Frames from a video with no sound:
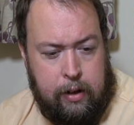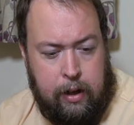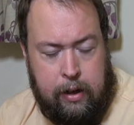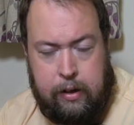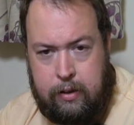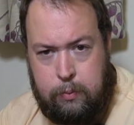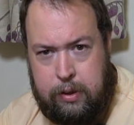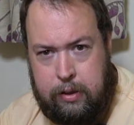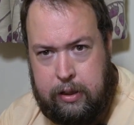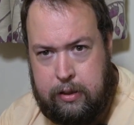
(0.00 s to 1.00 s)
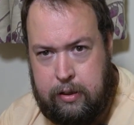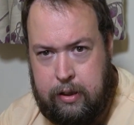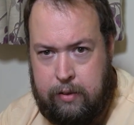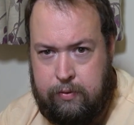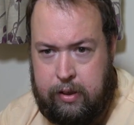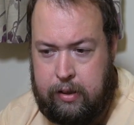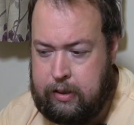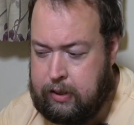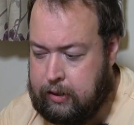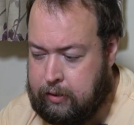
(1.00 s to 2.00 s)
and I will need to look at the
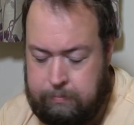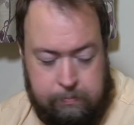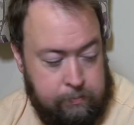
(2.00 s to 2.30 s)
lighting